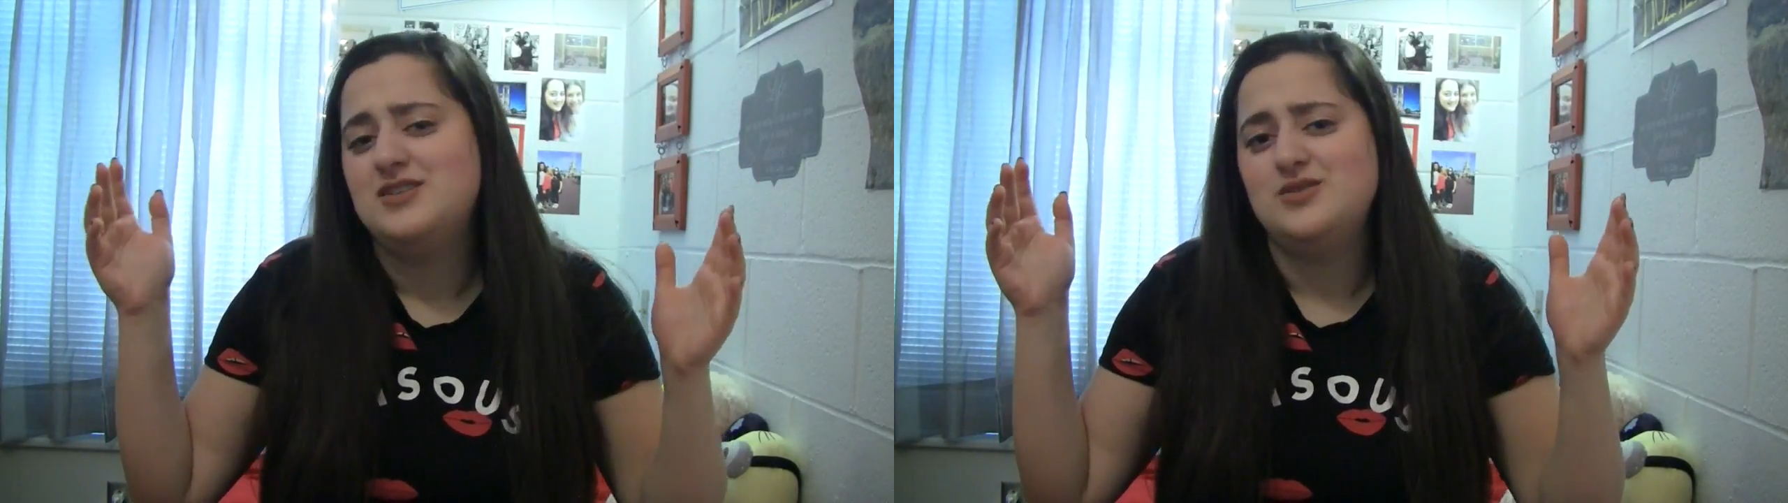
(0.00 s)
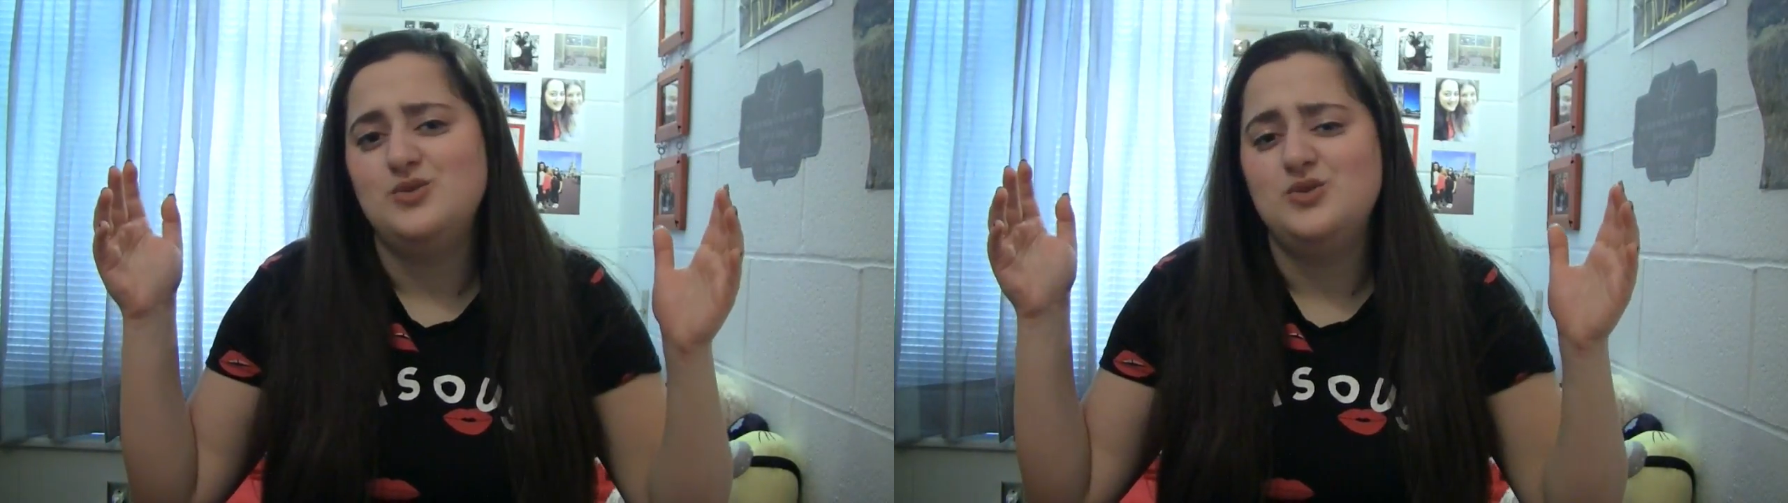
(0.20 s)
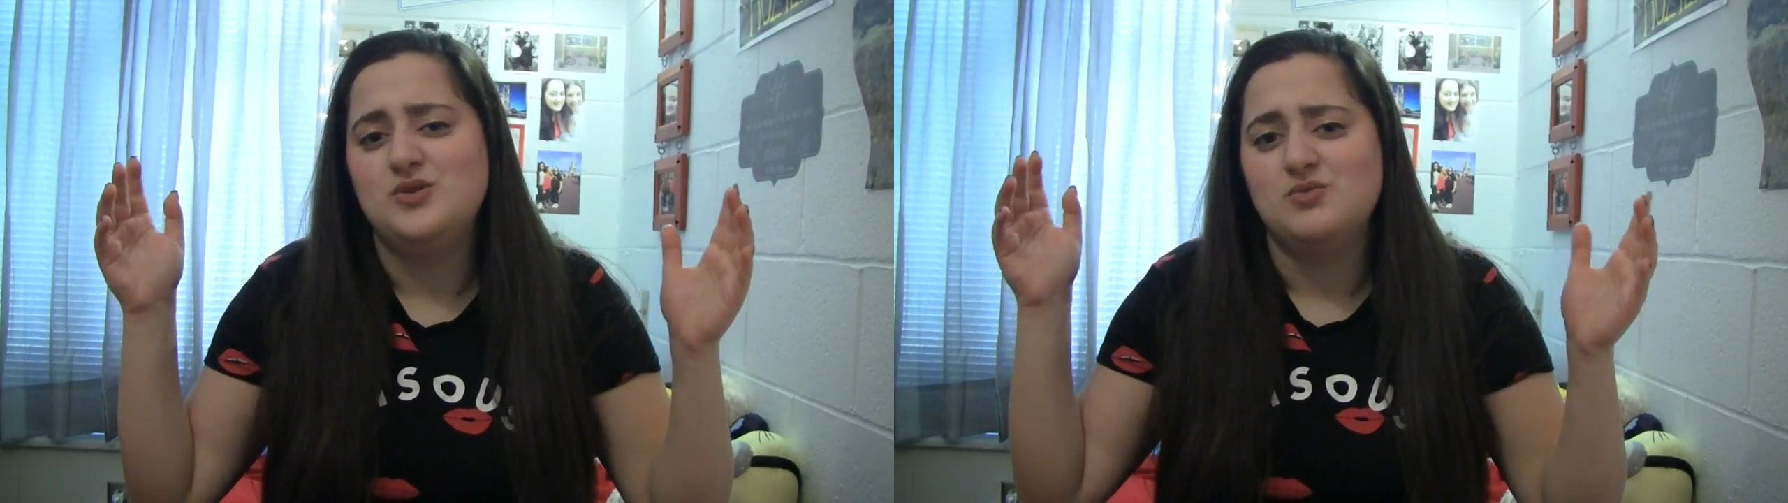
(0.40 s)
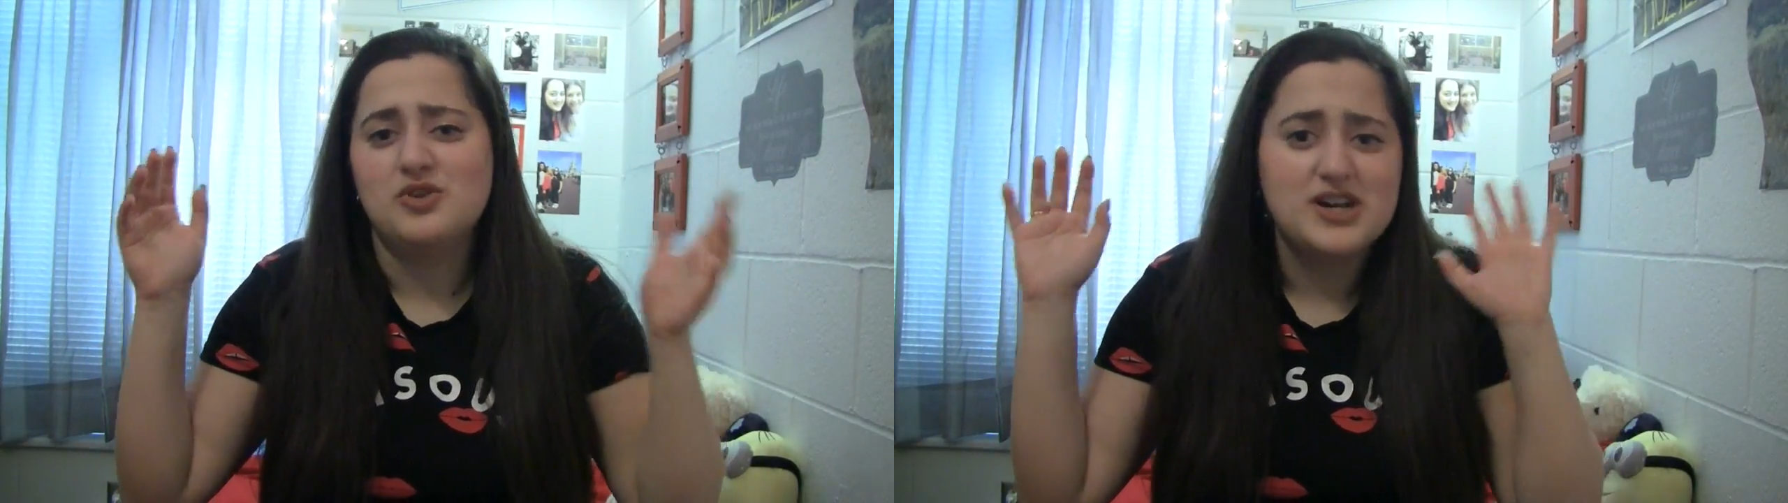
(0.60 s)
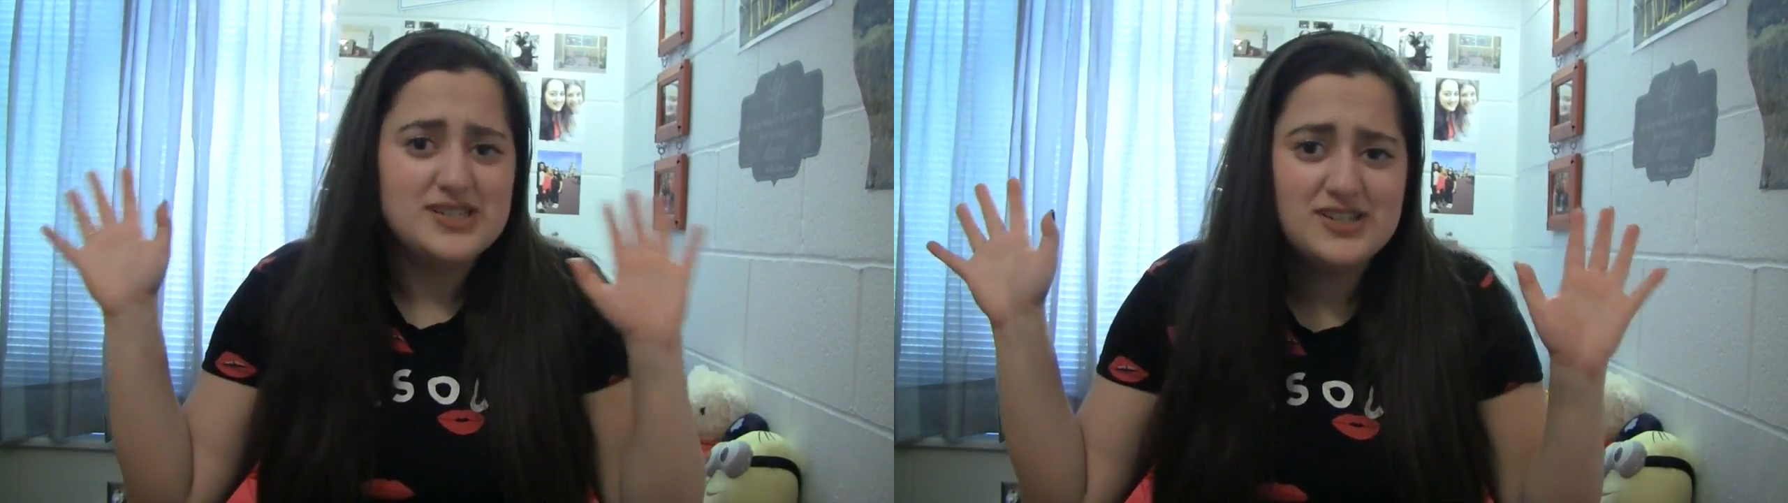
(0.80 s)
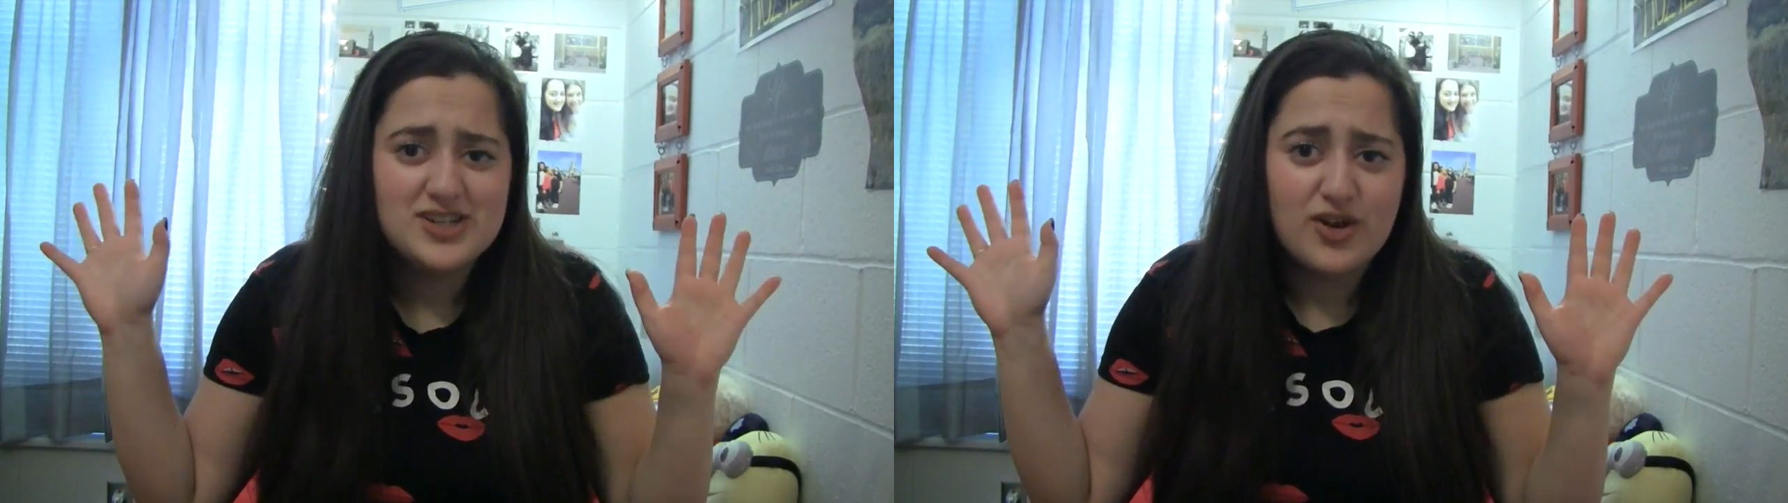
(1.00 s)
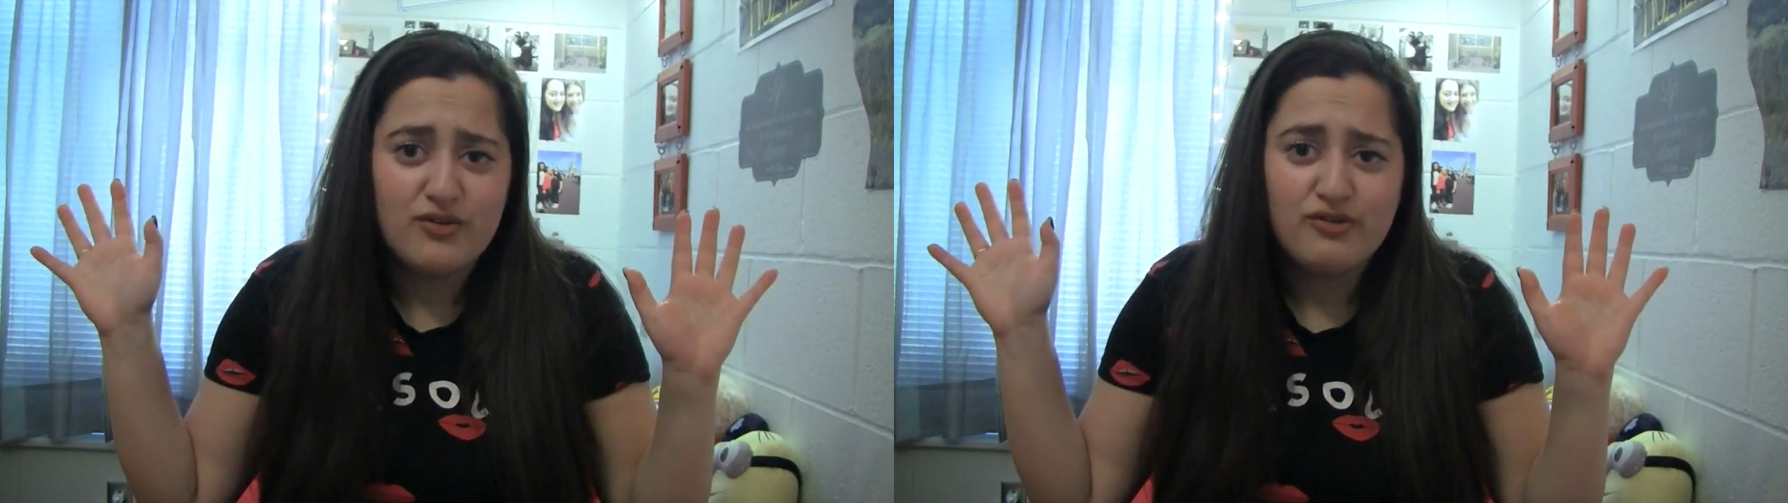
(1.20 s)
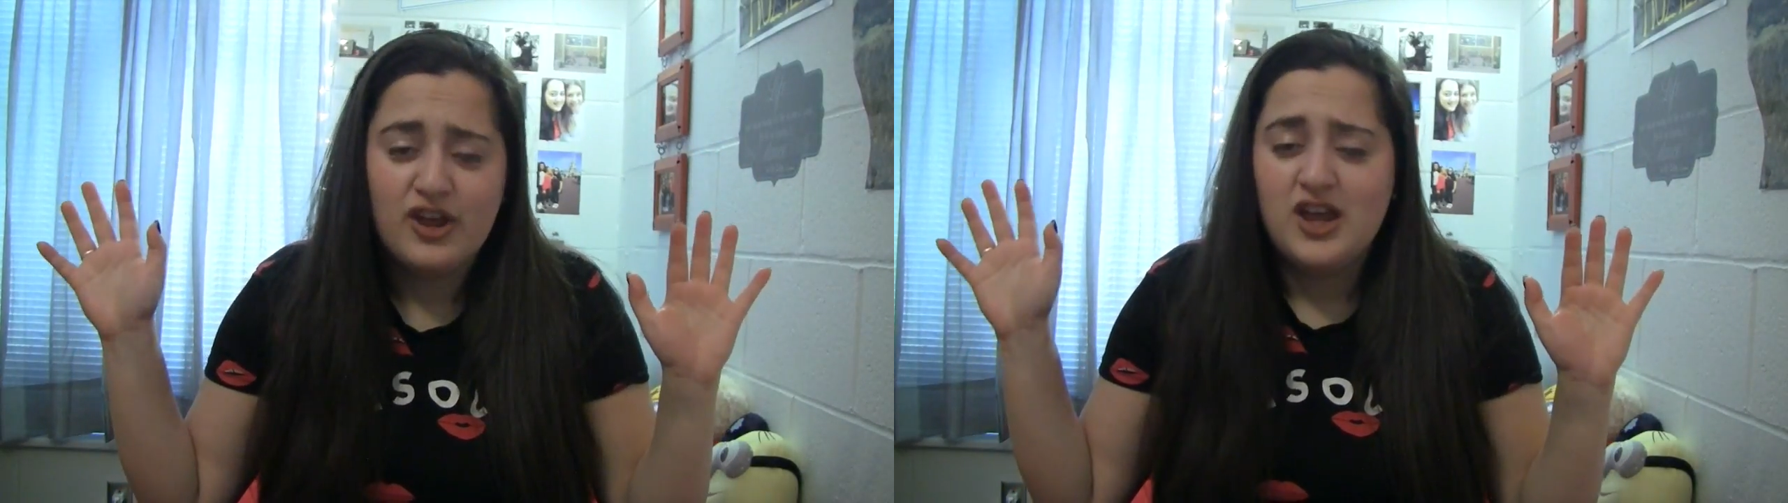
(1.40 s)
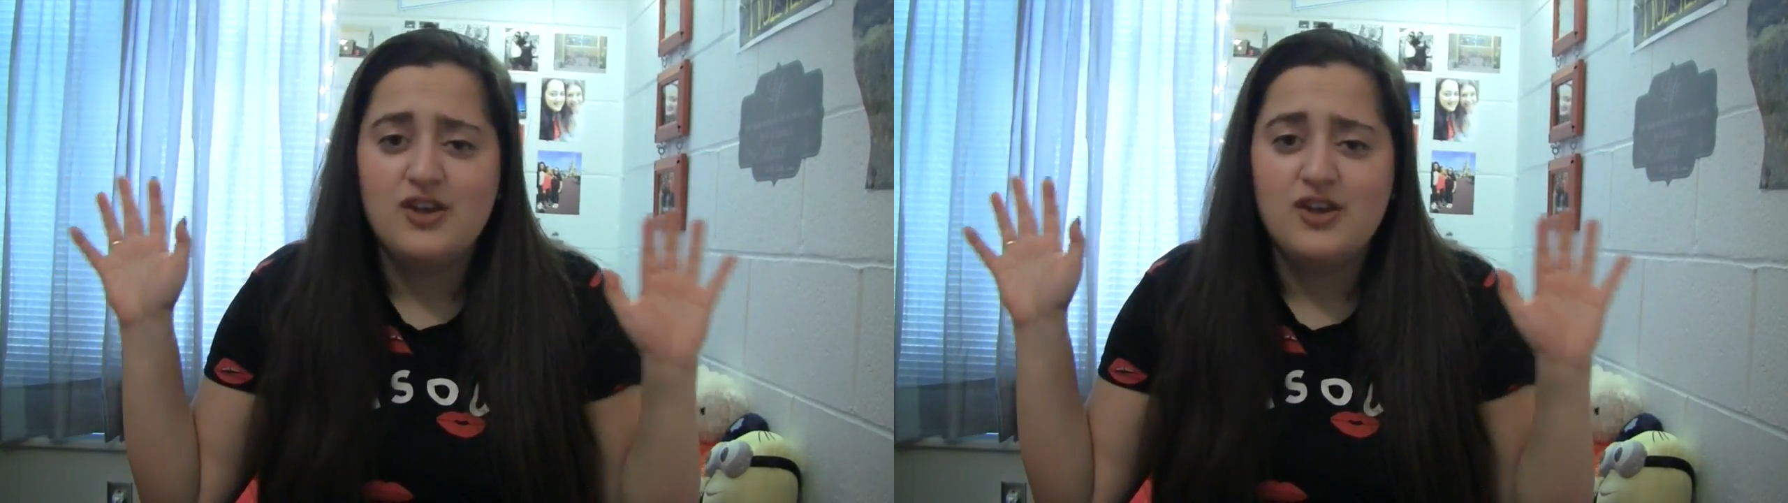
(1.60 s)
to do some crazy stuff